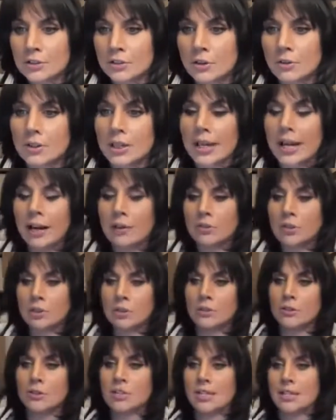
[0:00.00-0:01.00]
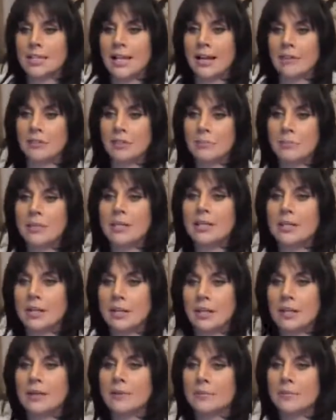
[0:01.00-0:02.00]
and your counselors as at the
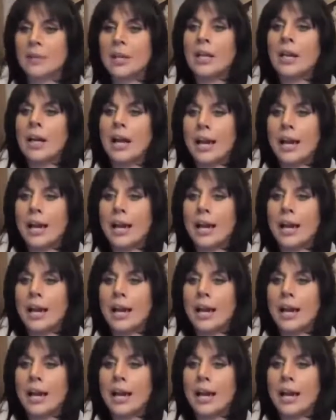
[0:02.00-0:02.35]
beginning.